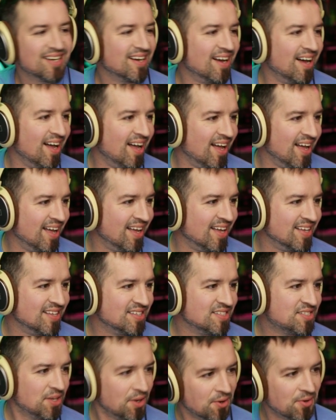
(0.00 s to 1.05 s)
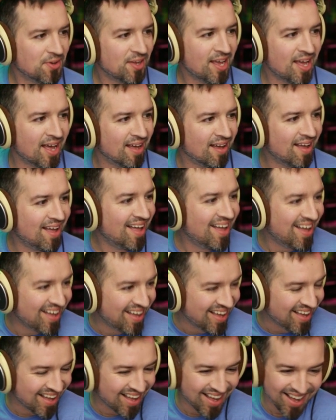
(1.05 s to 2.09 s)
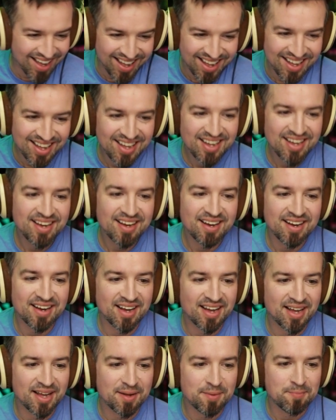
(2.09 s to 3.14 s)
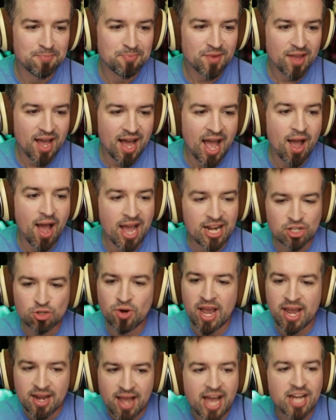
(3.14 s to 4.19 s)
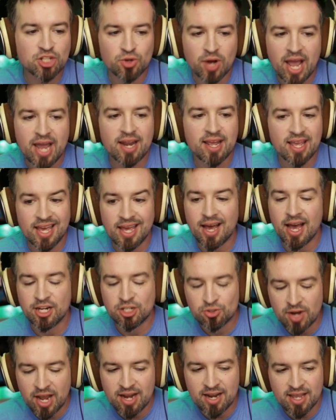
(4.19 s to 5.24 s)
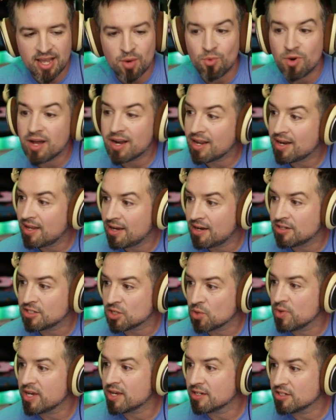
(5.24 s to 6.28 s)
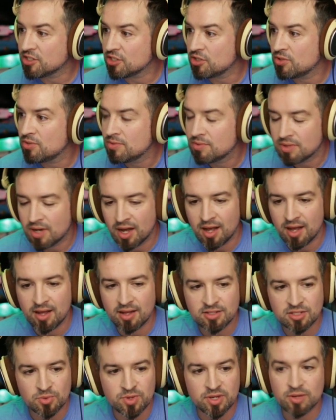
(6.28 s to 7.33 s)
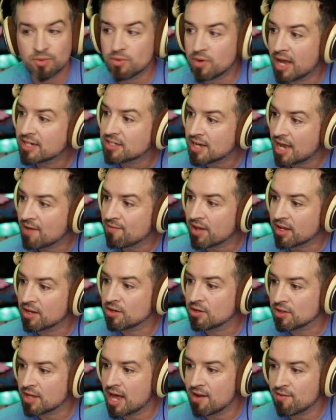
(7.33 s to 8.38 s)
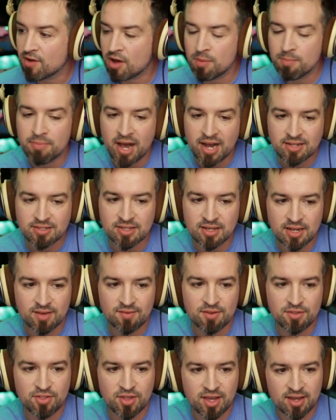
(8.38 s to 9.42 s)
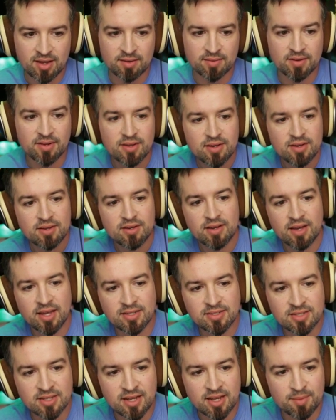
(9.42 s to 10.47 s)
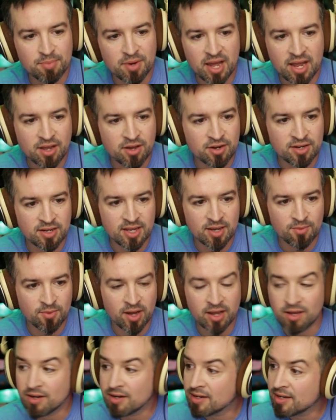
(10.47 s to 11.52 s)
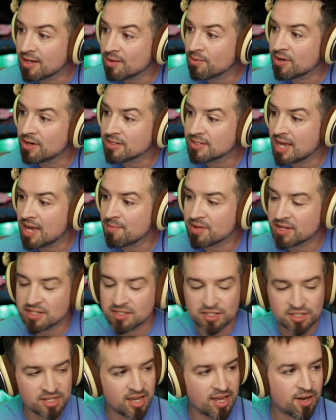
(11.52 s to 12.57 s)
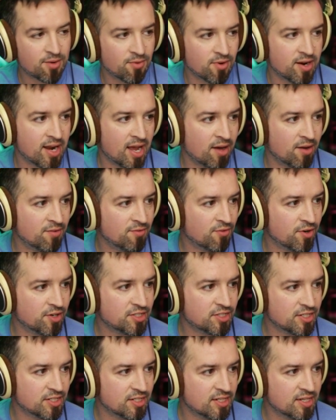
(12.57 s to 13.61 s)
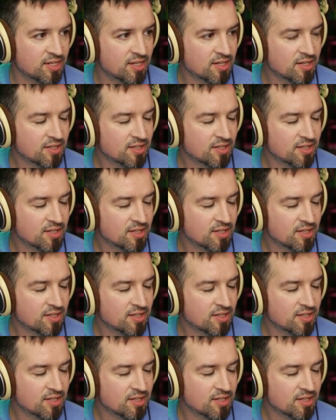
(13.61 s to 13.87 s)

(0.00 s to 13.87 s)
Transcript: Uh, so yeah, um, I, I tried, I tried to get, I tried to get one in here so we could do, uh, so we could actually have like a little kind of unboxing and everything. And, and, uh, but I couldn't get, well, I couldn't get one in time because she had run out, unfortunately.